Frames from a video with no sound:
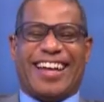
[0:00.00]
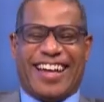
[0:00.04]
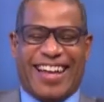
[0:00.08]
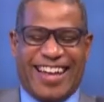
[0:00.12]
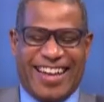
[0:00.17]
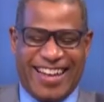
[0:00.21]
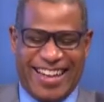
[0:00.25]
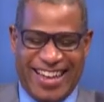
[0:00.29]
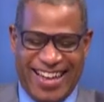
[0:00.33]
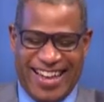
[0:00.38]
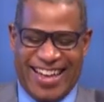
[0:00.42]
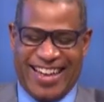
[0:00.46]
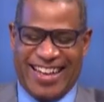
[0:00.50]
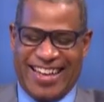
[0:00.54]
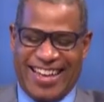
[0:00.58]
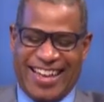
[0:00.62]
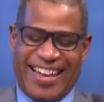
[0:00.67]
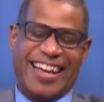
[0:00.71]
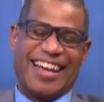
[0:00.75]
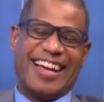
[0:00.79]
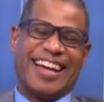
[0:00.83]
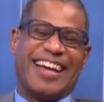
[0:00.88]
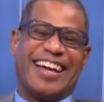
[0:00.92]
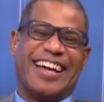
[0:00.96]

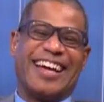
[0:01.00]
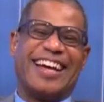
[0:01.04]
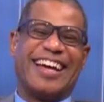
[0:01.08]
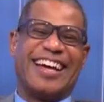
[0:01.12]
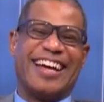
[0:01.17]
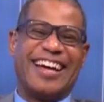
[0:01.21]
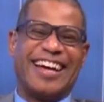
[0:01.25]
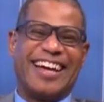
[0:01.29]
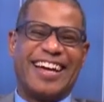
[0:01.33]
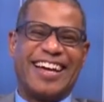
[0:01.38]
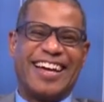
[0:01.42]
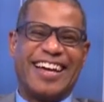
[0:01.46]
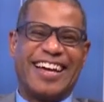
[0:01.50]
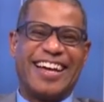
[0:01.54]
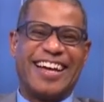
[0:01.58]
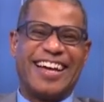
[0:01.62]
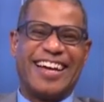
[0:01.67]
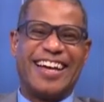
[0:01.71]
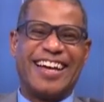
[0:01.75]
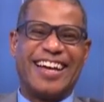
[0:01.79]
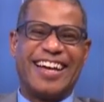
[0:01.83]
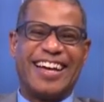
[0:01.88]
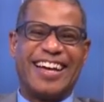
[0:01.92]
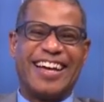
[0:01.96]

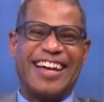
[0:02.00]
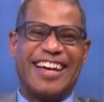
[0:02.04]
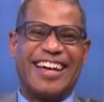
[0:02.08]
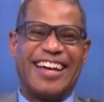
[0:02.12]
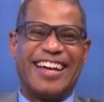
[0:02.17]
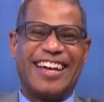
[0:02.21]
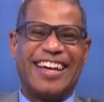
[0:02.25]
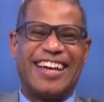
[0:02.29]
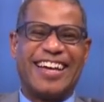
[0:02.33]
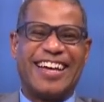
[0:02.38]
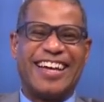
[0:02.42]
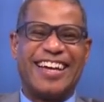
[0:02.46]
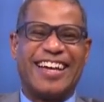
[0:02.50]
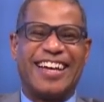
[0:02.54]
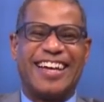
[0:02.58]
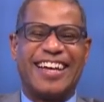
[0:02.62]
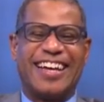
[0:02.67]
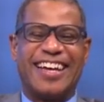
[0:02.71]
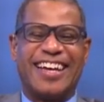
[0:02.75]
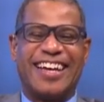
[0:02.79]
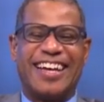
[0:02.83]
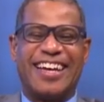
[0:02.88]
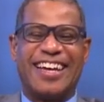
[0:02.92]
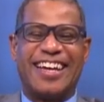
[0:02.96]

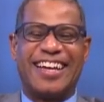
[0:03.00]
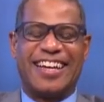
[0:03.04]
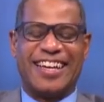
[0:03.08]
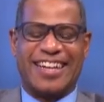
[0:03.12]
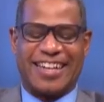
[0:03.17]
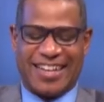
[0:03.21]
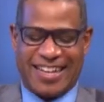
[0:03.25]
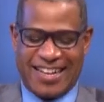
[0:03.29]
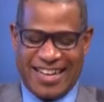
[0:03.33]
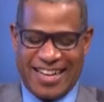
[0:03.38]
This person isn't speaking.